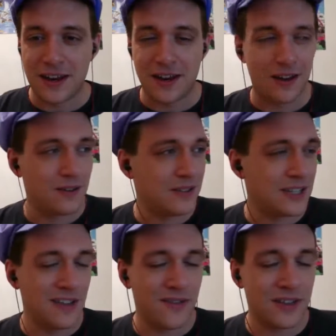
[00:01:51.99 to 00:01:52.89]
and
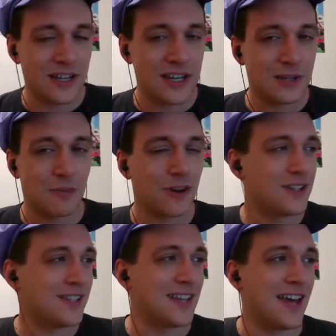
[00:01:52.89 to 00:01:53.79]
then see if there's any
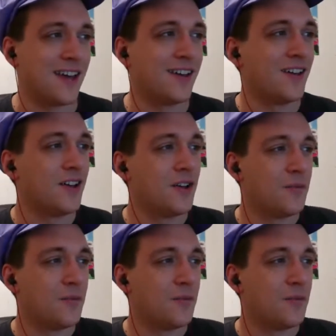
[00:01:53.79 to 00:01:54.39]
surprises there.